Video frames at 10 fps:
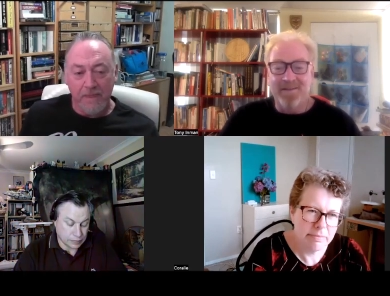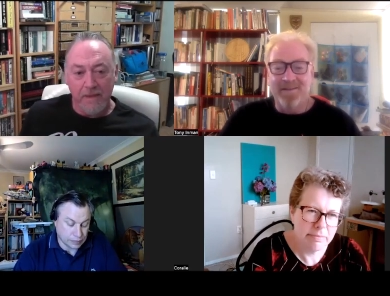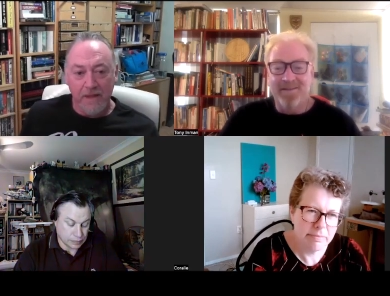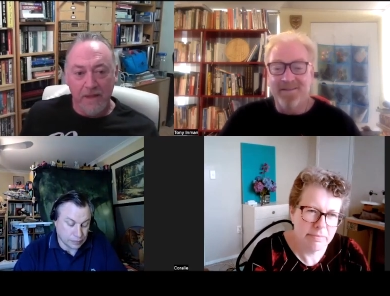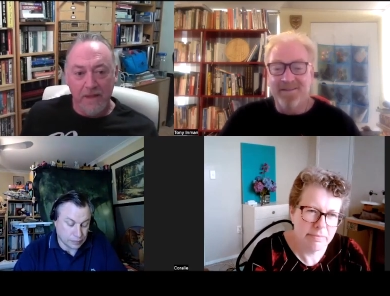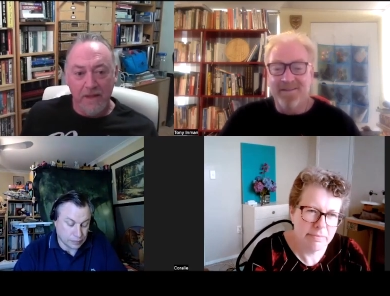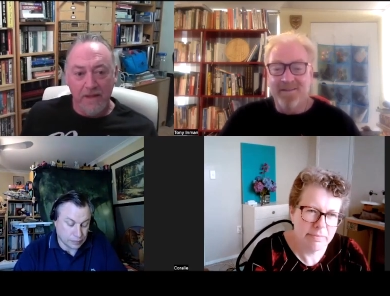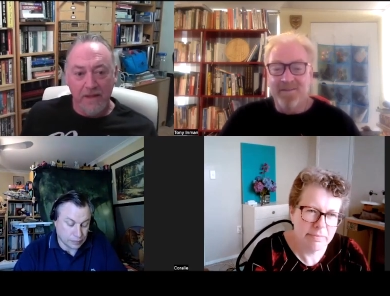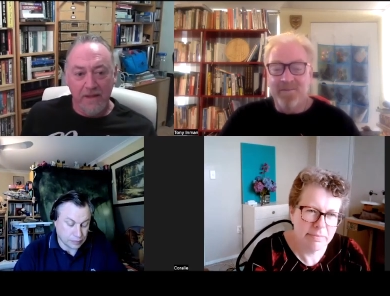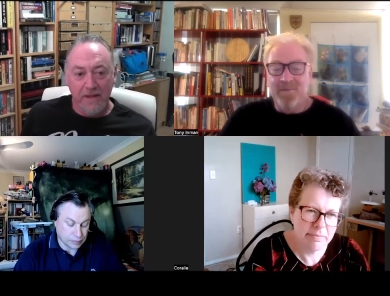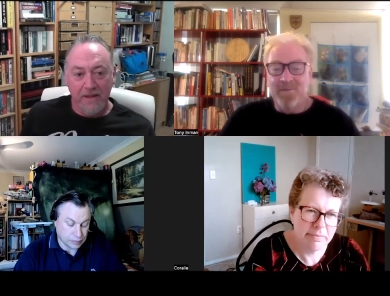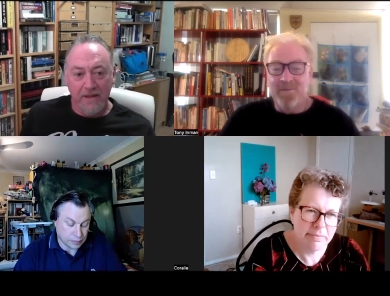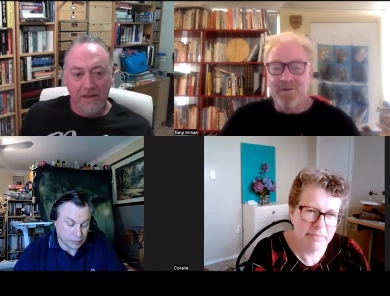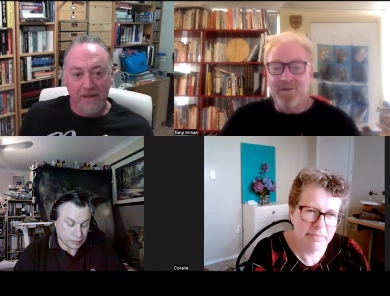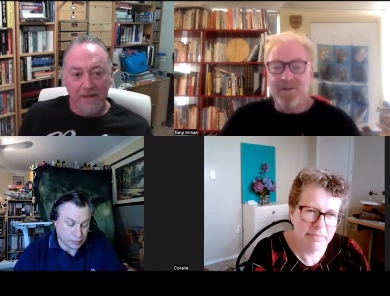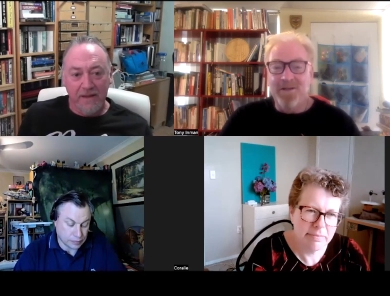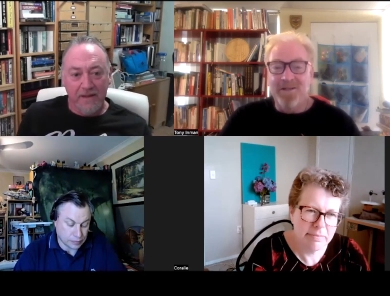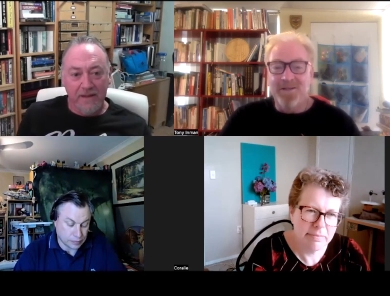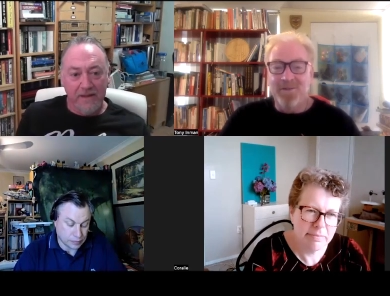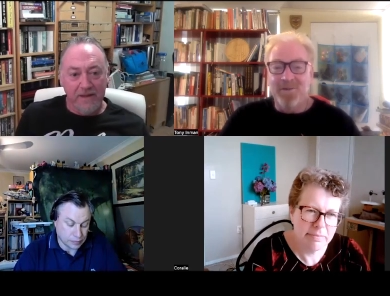Speaker 1: bit.
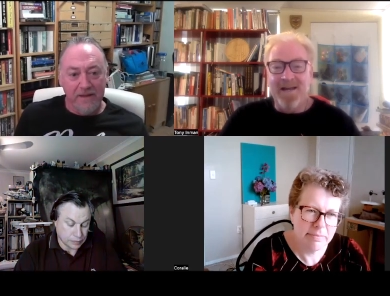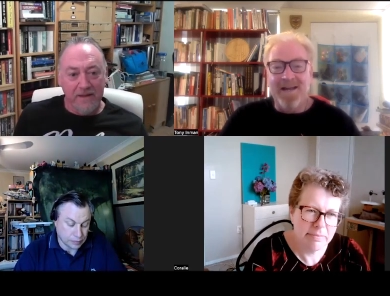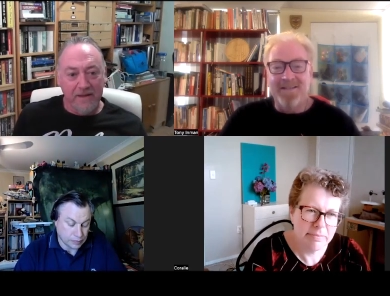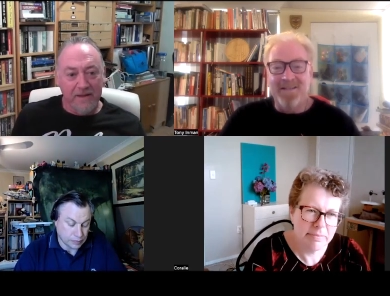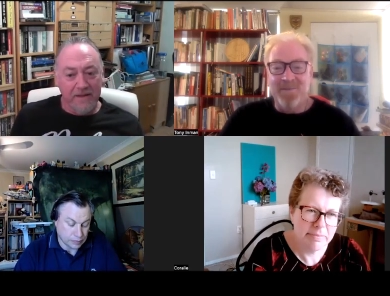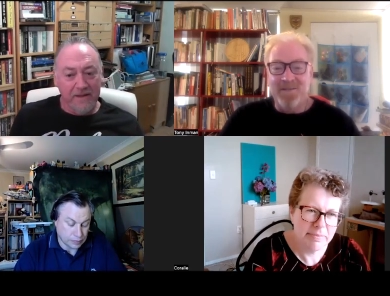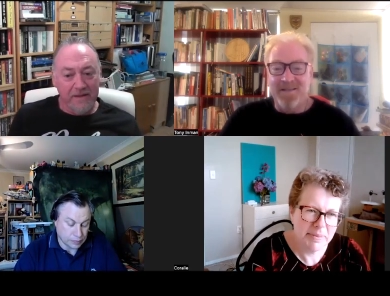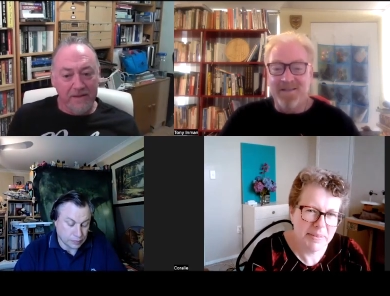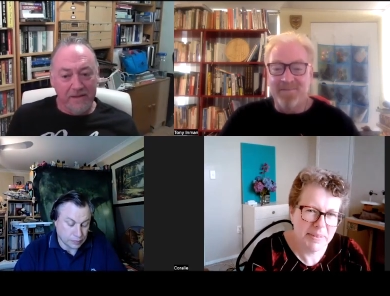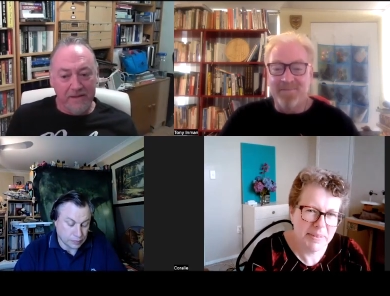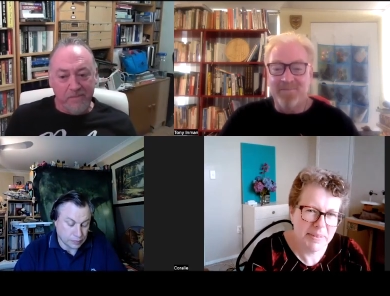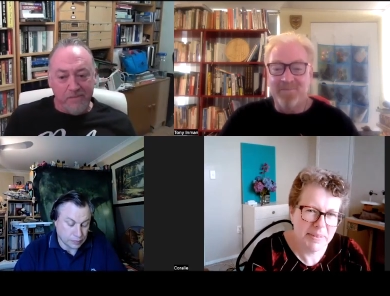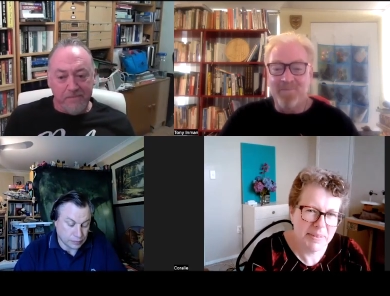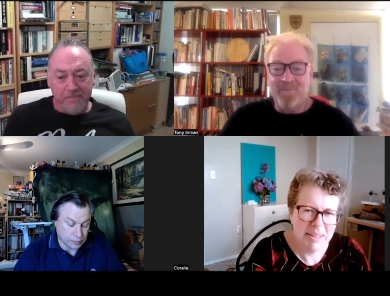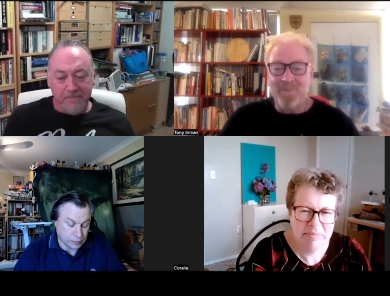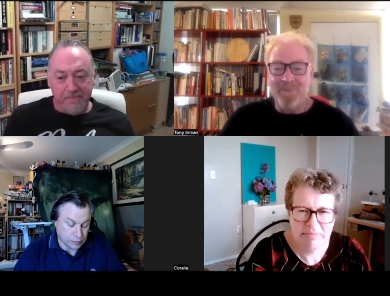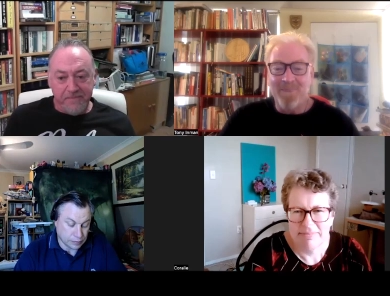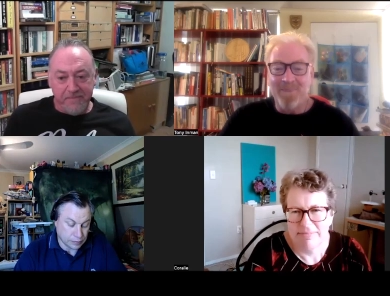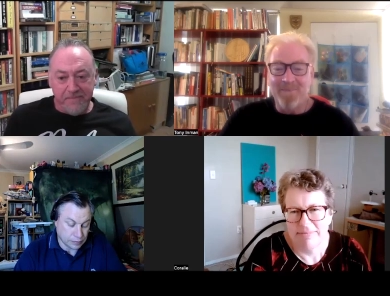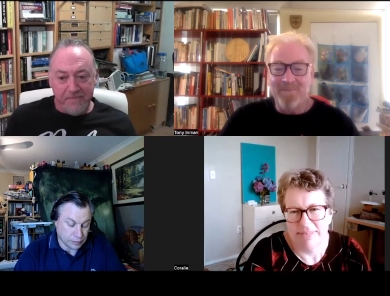Coralie, did you want to add something to that?
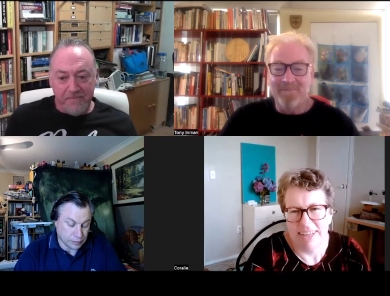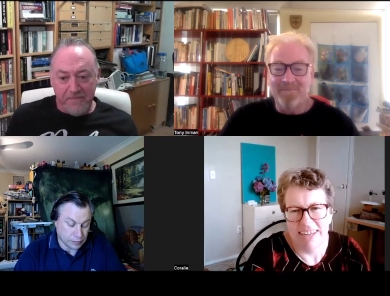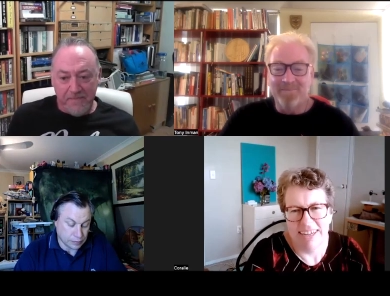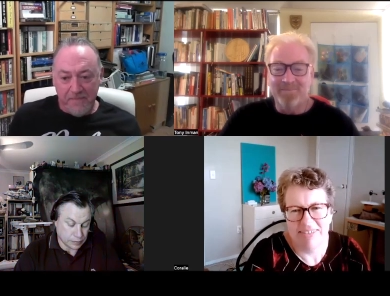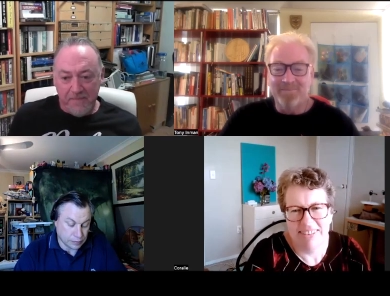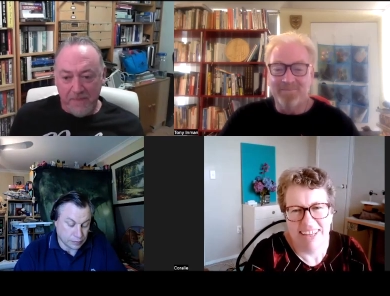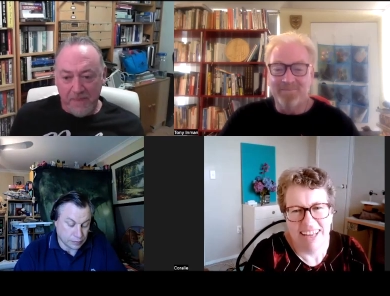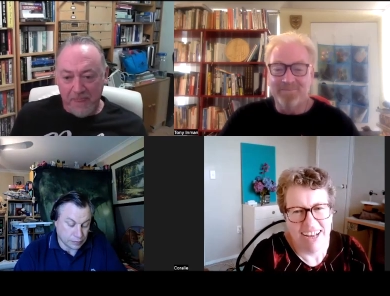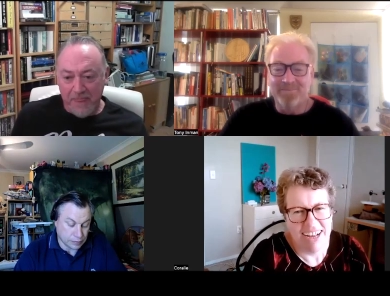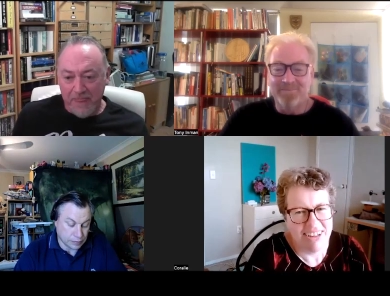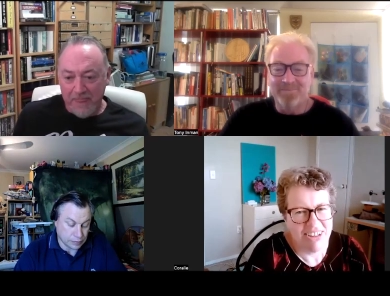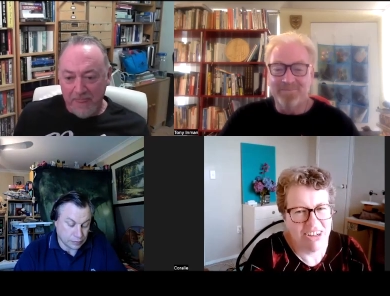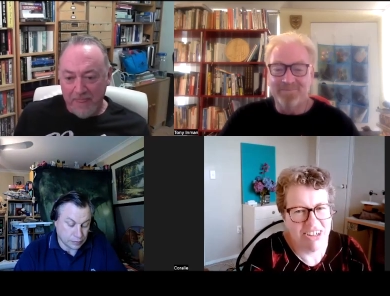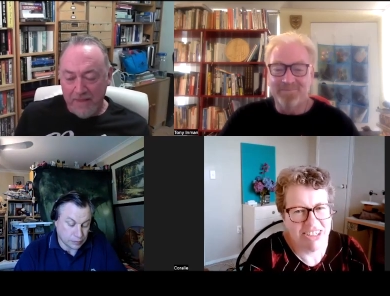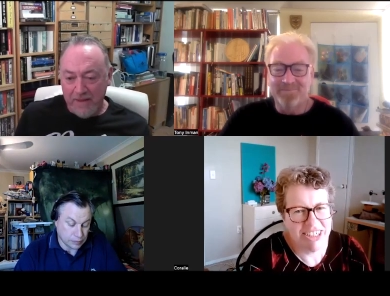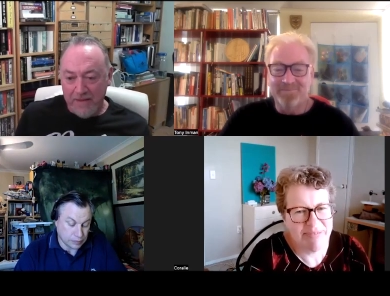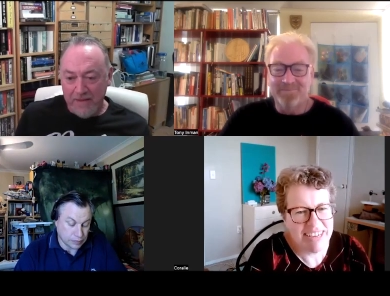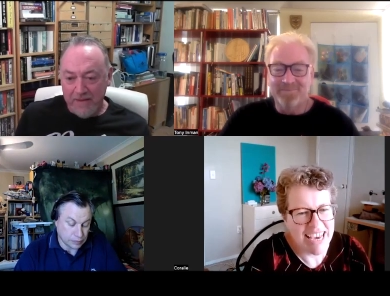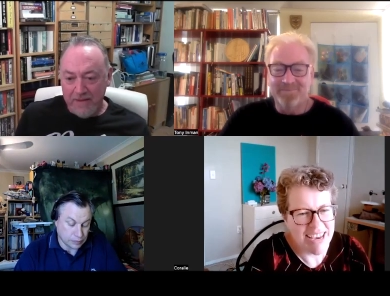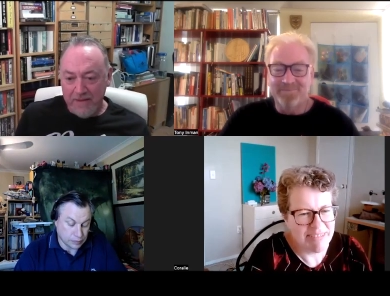
Speaker 2: Um, could you
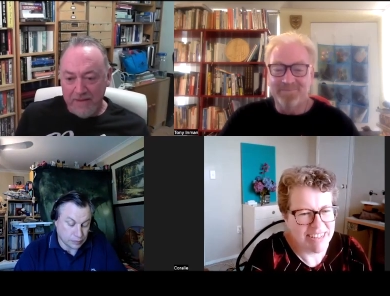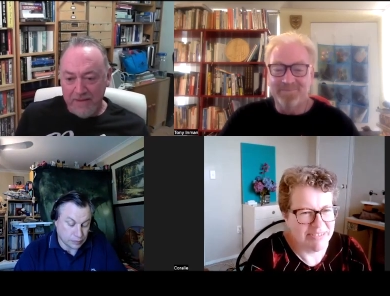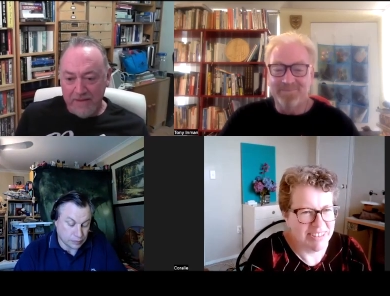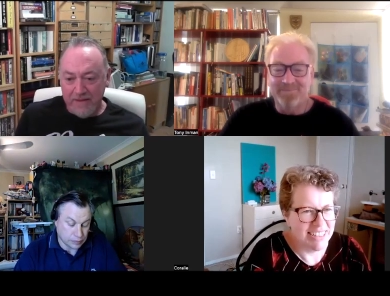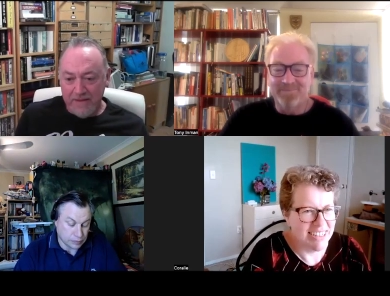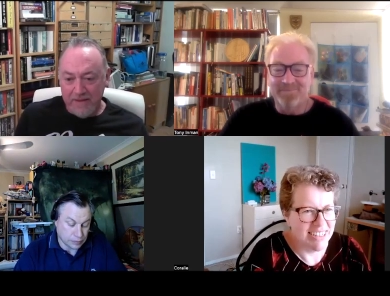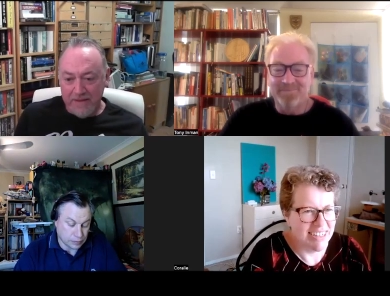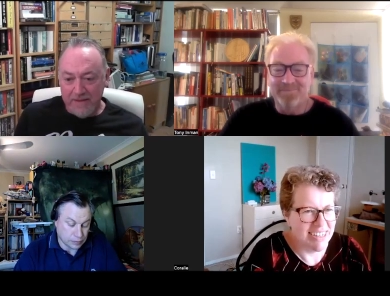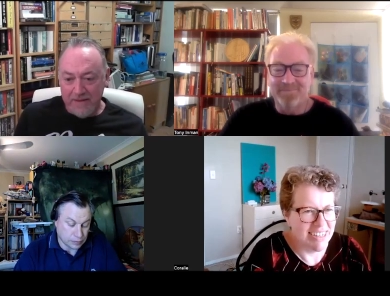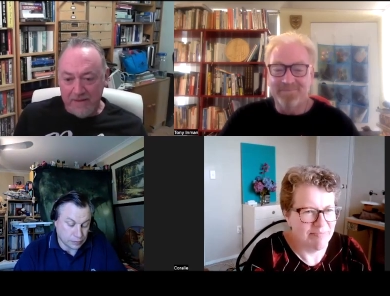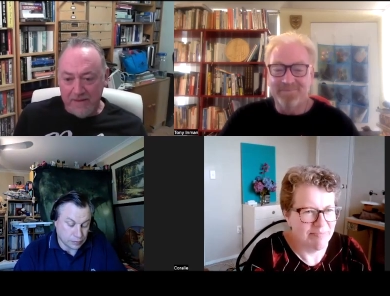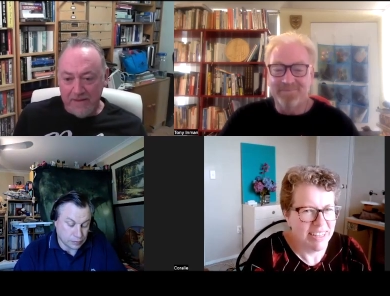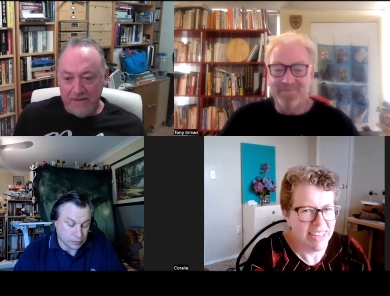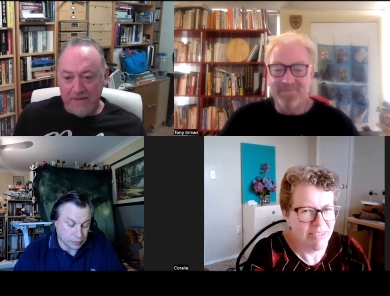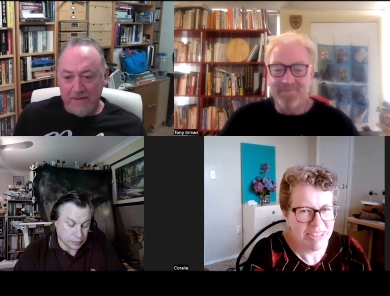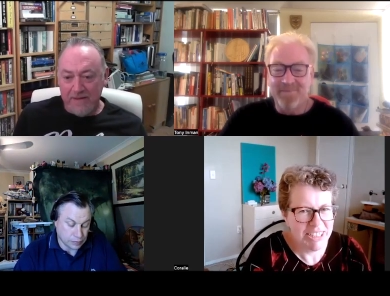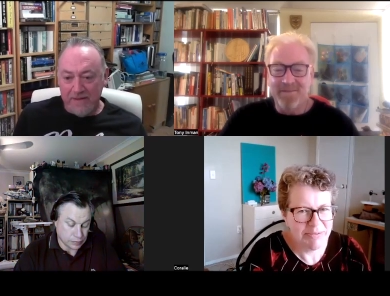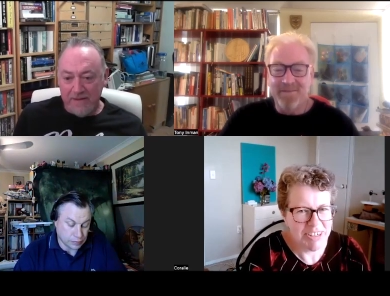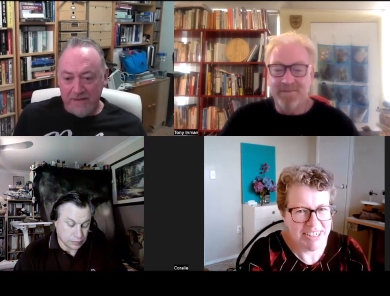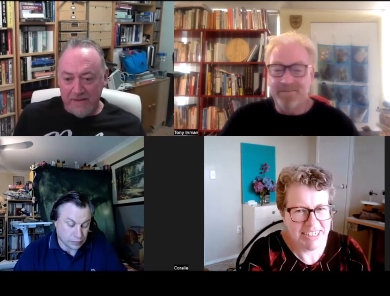be happy all the time?
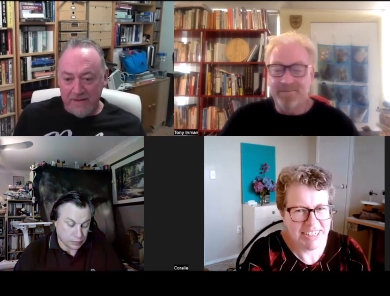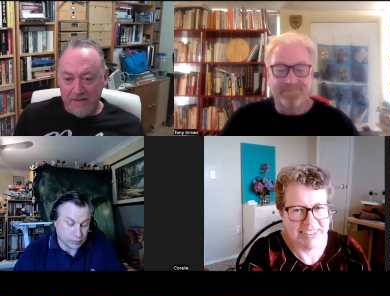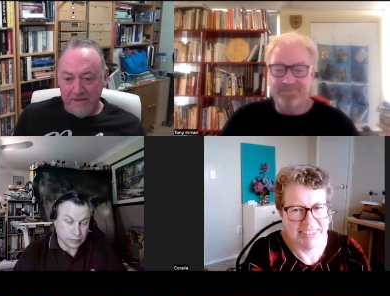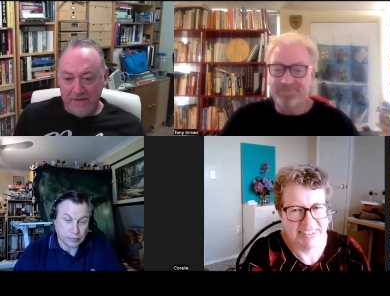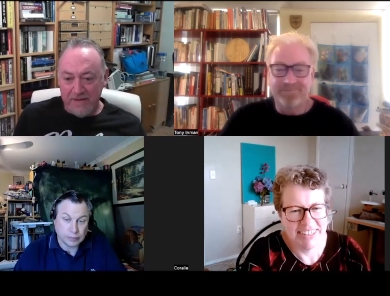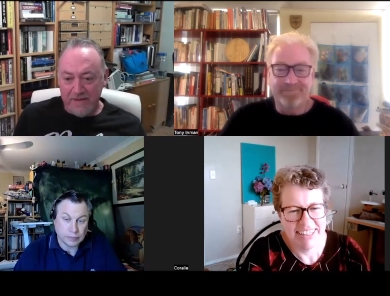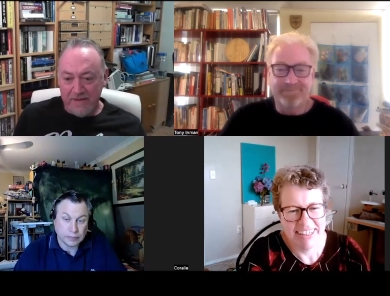Would you want to?